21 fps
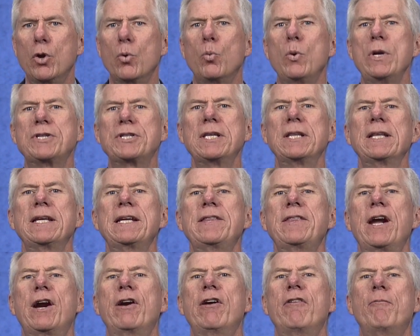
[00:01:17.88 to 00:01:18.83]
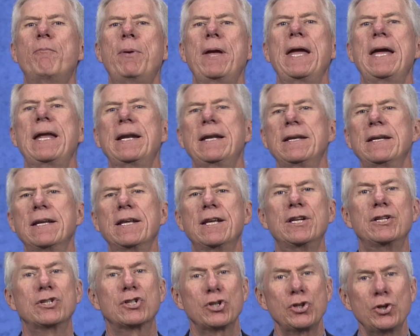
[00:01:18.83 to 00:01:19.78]
Recently, there have been
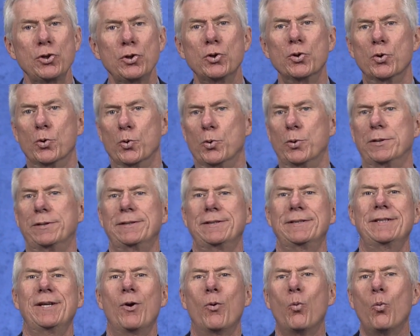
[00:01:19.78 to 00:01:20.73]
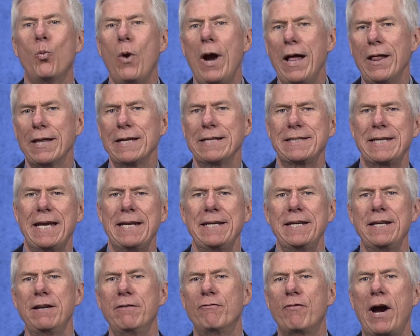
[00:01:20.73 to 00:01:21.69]
two
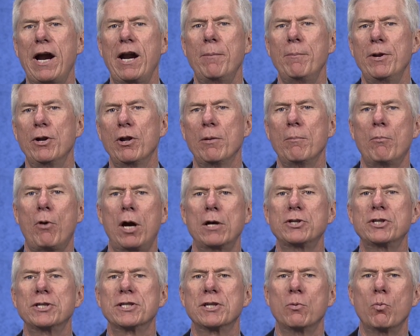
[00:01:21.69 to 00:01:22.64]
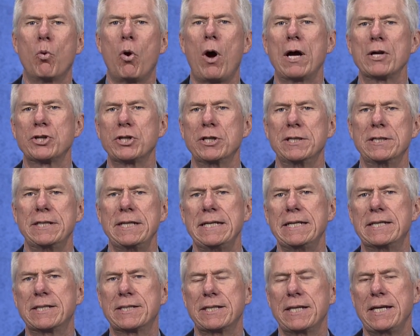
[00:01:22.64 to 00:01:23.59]
well-attended environmental marches in Washington,
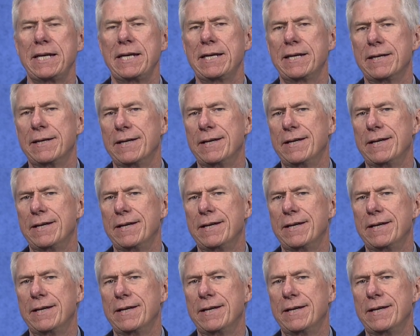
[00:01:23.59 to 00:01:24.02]
D.C.,